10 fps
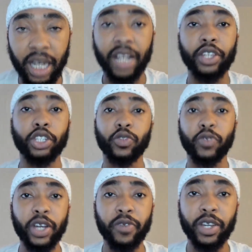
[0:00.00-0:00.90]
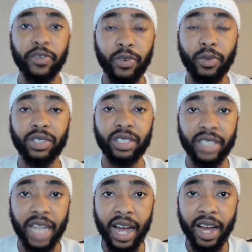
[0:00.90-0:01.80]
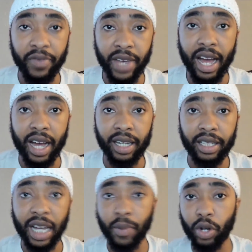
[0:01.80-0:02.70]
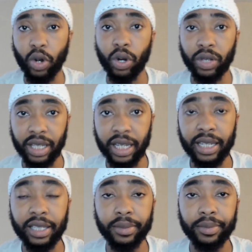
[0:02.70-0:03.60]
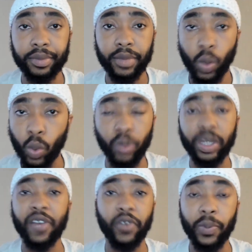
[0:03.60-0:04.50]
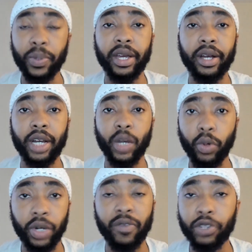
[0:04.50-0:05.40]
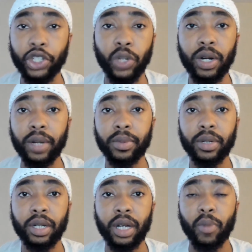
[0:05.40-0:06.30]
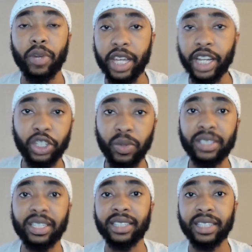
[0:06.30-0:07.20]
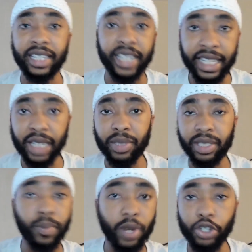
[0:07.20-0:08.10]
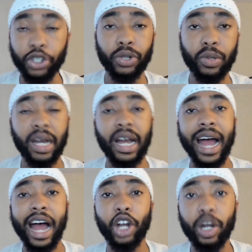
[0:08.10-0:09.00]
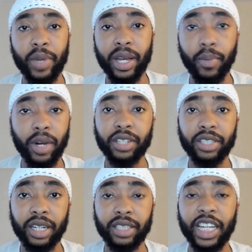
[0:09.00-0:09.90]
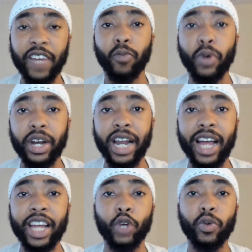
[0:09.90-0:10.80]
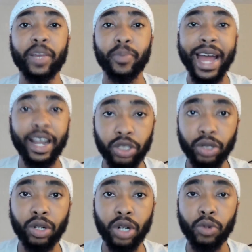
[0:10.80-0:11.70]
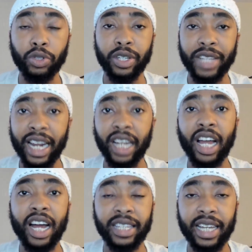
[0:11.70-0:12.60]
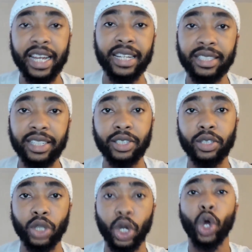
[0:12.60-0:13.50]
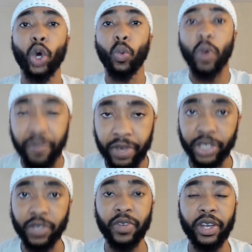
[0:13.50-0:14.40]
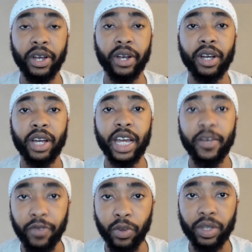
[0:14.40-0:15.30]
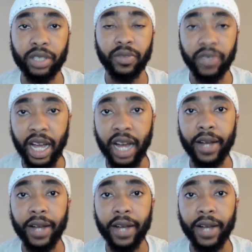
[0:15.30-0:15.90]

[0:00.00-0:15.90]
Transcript: the sphere of influence of Yah that we call the kingdom will never appear. It will never show up. When Yeshua says that the kingdom is amongst you, how can it be amongst us if we're not ingrained back into a culture that aligned the ancestors with the sphere influence of the Yah?